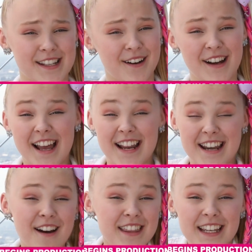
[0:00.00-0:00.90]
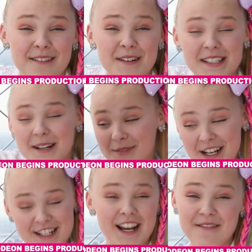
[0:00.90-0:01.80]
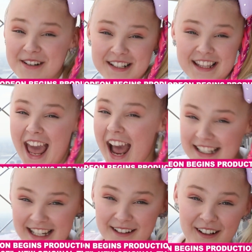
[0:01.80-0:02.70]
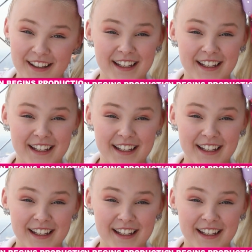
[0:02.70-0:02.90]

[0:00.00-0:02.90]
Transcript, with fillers: So now I think I might start branching out more into the acting world.